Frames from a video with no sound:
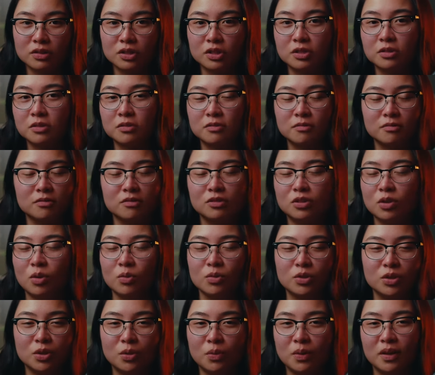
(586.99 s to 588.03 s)
Just
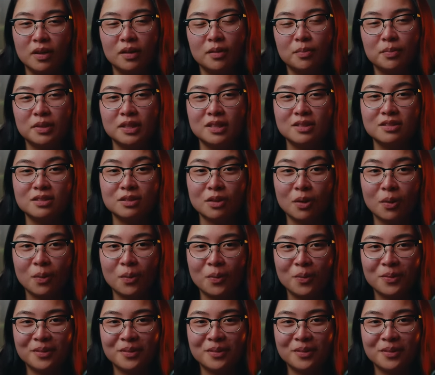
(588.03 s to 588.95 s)
don't do it. Please don't.